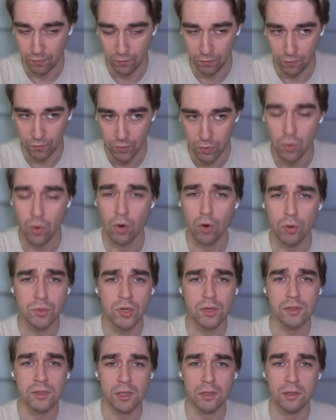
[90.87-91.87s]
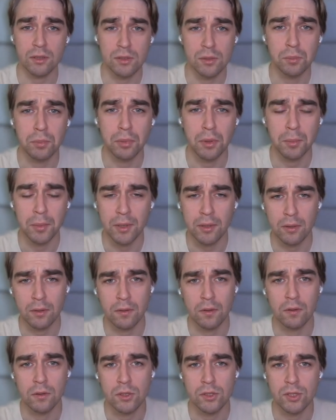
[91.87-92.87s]
few options, and it's implemented
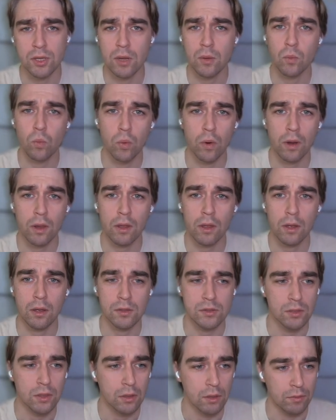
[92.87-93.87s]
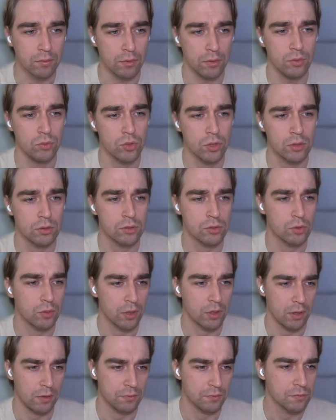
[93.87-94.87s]
in the same way as the convolution. So I
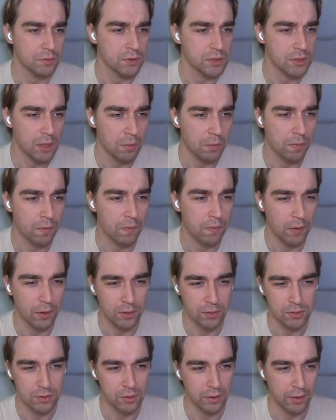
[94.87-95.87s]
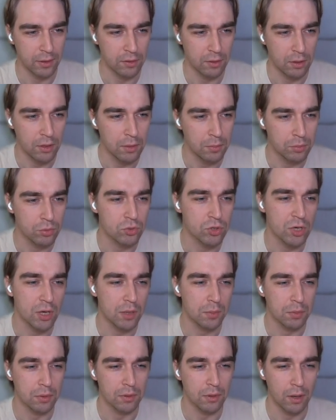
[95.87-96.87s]
have some things like the input
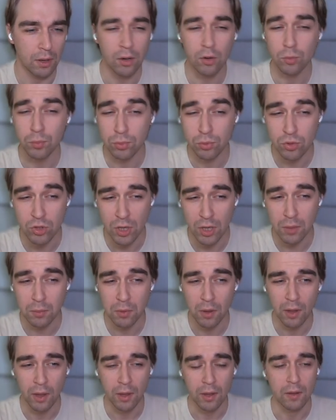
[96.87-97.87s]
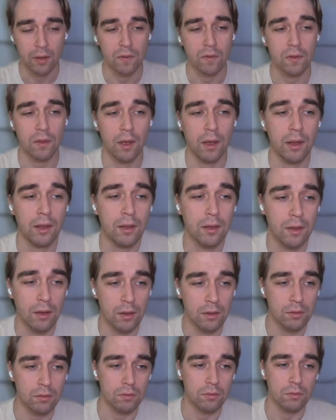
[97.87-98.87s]
shape and the output shape that I
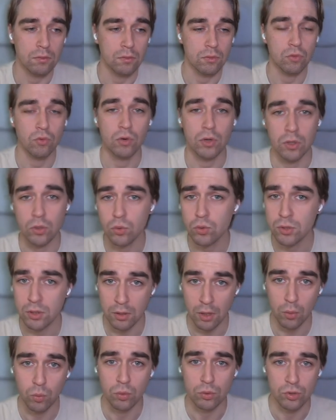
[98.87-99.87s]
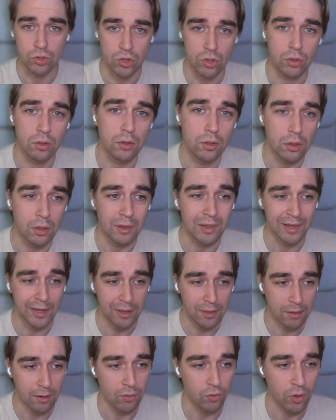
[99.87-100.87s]
can reuse, and I will show
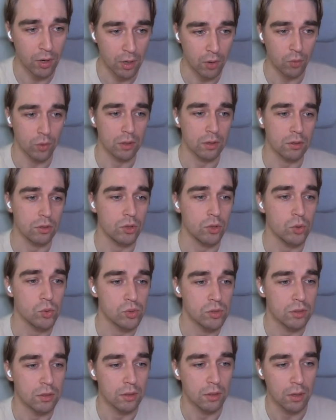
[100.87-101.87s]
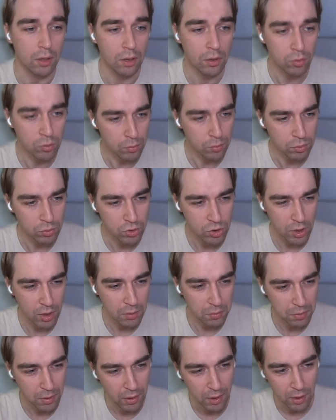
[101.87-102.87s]
later how I use in the output
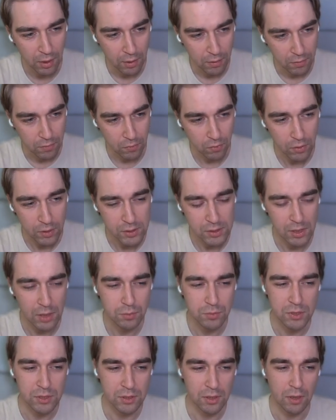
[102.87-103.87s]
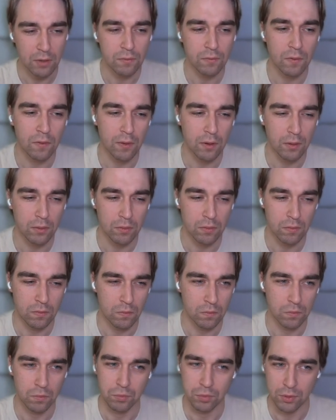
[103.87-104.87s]
shape. There are some stuff that
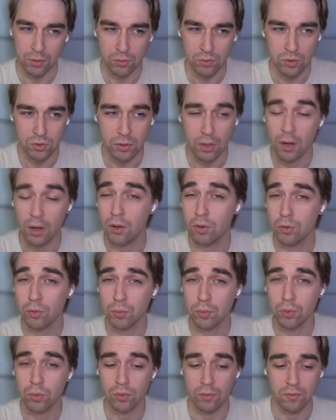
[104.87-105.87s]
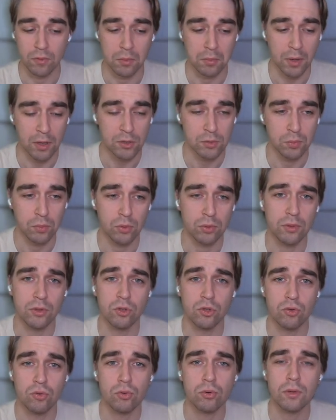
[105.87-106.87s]
produce the output of the MaxPooling
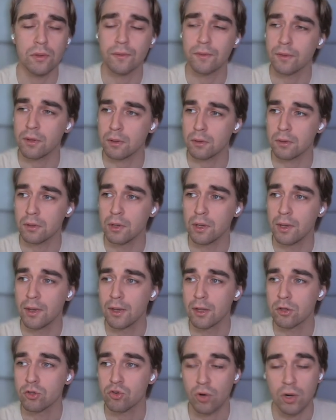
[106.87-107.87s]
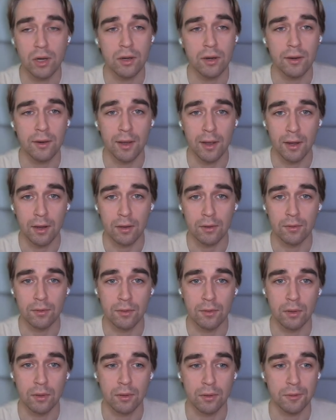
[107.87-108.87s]
during the training and
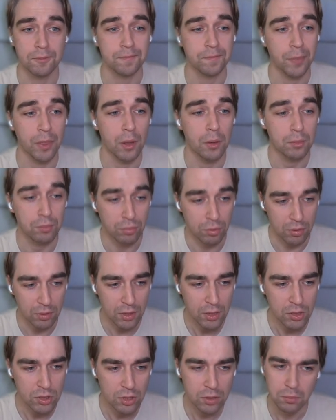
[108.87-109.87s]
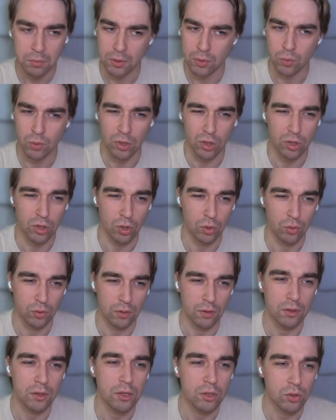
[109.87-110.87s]
the prediction, but we
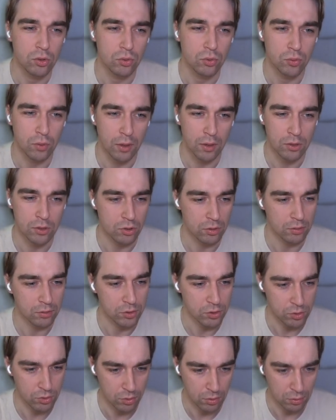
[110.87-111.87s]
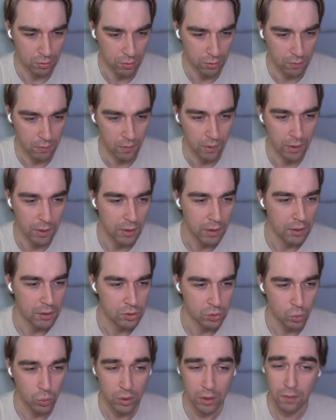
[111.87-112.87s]
don't need to actually store it.
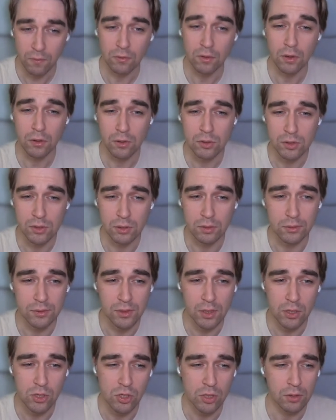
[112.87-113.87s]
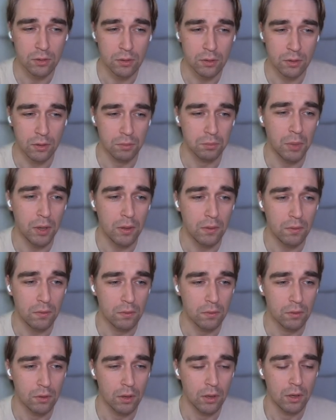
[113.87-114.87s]
So we have the initialization. The main
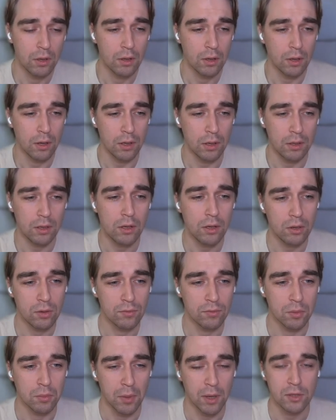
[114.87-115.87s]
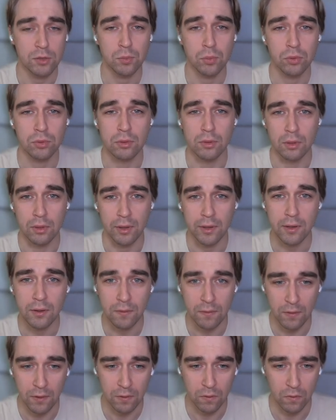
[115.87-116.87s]
idea of the MaxPooling layer is
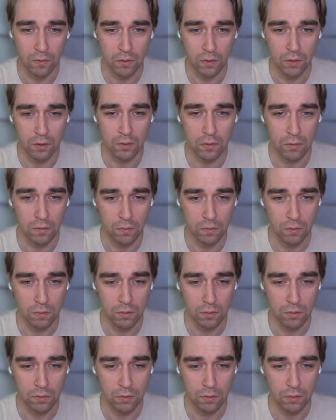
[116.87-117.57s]
that it